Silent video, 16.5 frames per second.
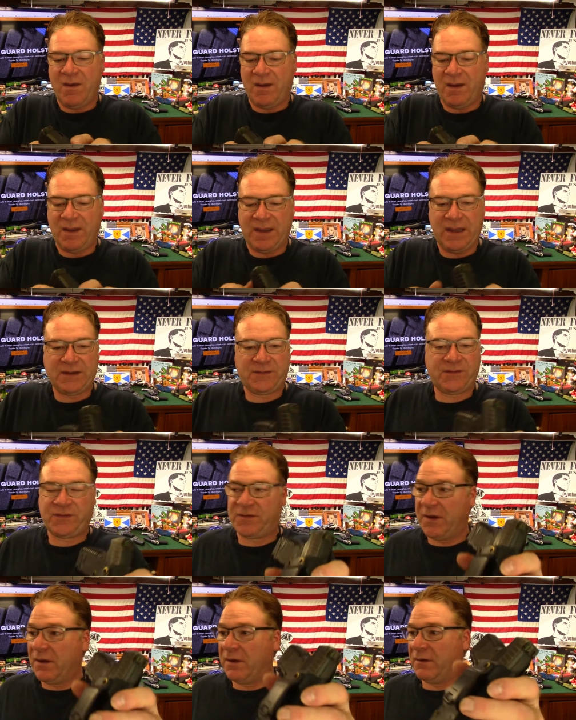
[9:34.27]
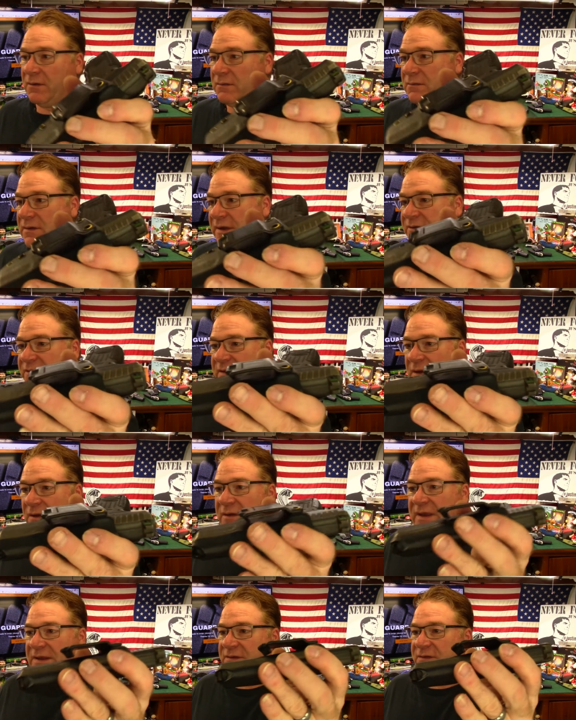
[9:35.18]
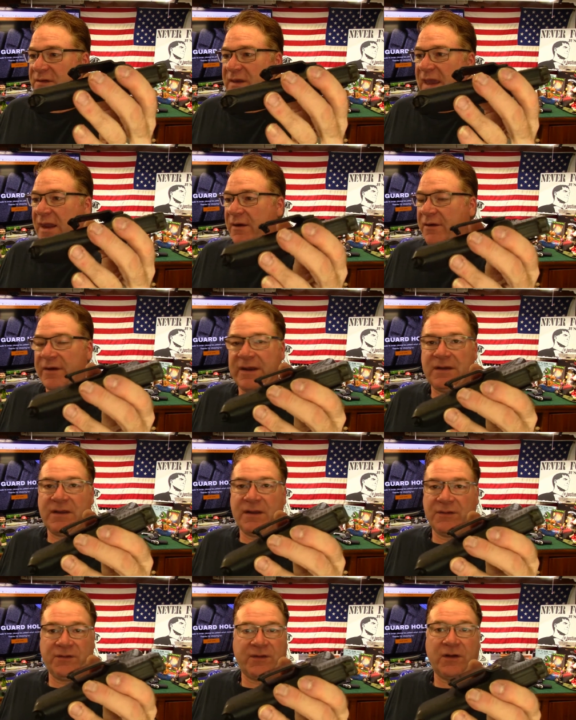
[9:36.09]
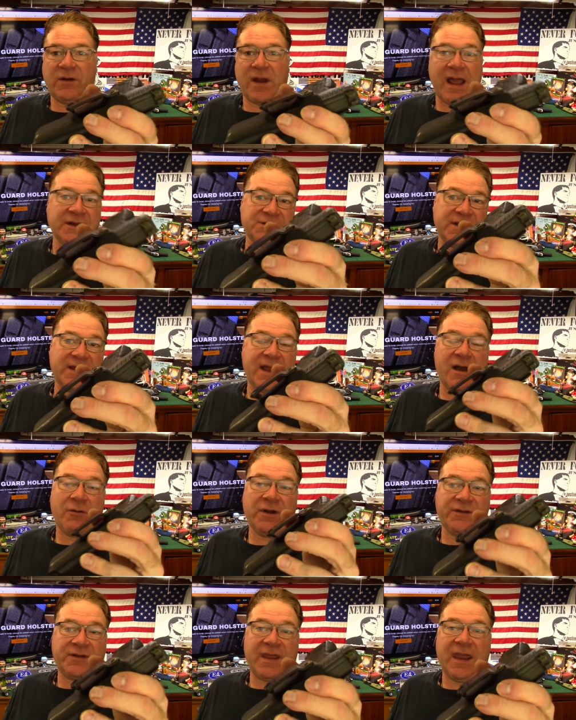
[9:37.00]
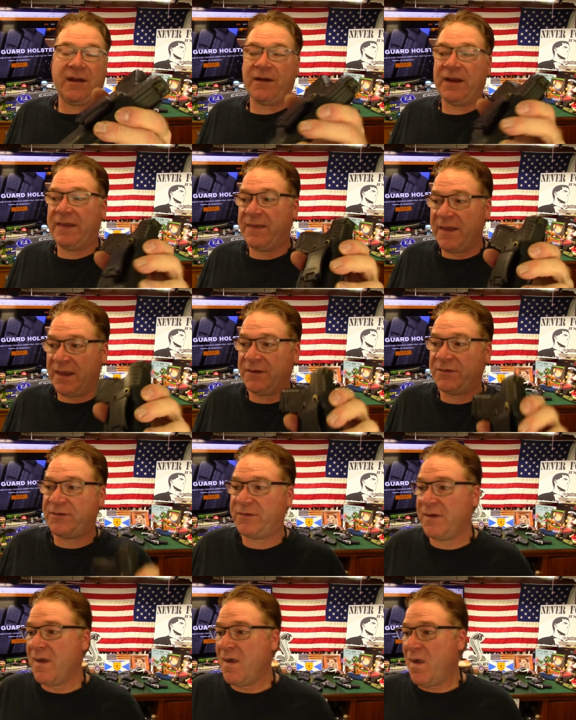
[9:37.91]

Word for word: Uh, it still it still gets carried. Consider actually, I was carrying this